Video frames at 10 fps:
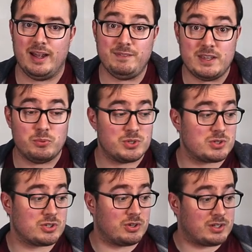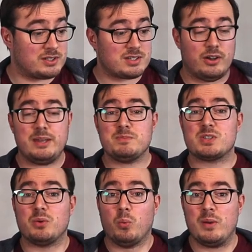And there was, at
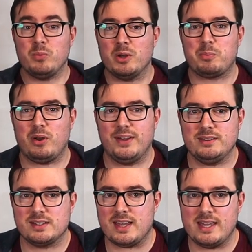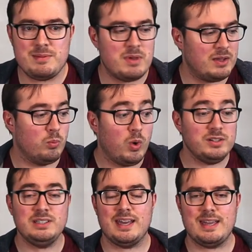times, when we were playing the game, in
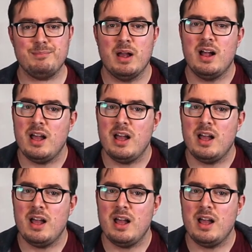one game,